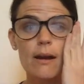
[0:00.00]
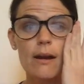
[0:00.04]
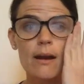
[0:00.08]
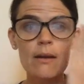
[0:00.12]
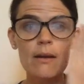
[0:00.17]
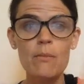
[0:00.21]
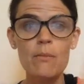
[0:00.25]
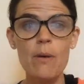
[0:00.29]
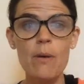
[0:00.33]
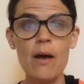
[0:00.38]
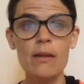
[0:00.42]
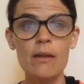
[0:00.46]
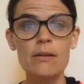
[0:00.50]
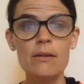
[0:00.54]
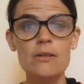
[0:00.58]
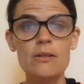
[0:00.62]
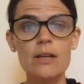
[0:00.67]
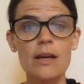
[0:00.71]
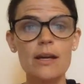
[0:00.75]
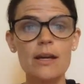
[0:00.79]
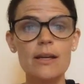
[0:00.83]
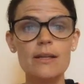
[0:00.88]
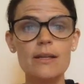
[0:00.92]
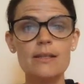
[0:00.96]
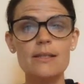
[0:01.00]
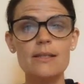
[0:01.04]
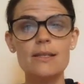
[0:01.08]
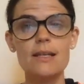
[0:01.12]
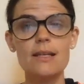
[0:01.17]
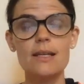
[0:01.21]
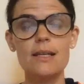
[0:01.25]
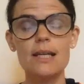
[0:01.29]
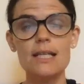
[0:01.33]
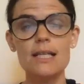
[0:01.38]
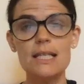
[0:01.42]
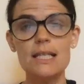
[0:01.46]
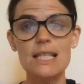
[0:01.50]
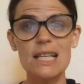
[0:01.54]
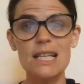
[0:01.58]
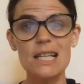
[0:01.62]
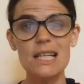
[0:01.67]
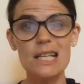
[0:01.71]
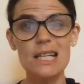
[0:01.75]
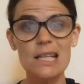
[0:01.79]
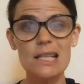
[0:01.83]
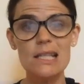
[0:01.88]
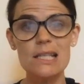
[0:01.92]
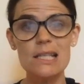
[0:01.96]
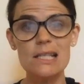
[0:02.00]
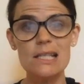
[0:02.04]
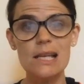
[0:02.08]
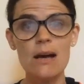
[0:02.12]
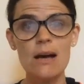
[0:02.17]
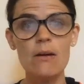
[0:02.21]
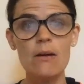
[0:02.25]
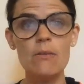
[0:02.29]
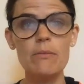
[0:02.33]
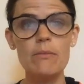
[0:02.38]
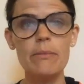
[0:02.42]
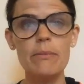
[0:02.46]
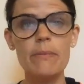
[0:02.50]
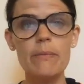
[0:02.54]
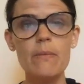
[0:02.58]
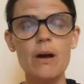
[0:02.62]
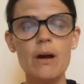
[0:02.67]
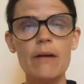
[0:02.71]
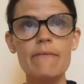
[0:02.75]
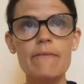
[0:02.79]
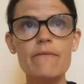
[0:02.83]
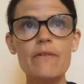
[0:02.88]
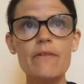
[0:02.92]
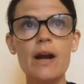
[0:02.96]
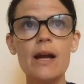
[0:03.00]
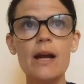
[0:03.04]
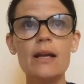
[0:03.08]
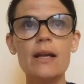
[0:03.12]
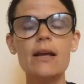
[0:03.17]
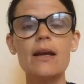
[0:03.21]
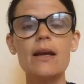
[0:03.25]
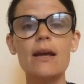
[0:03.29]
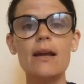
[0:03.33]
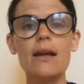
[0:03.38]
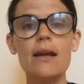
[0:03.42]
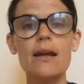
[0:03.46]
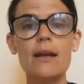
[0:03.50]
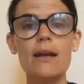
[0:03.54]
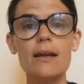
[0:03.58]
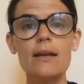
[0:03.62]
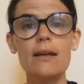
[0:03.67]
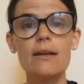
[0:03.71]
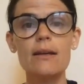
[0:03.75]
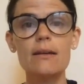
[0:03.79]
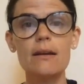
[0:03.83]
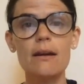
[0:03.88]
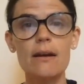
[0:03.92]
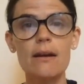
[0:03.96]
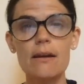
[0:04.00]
I apologize that I didn't get this out on Friday.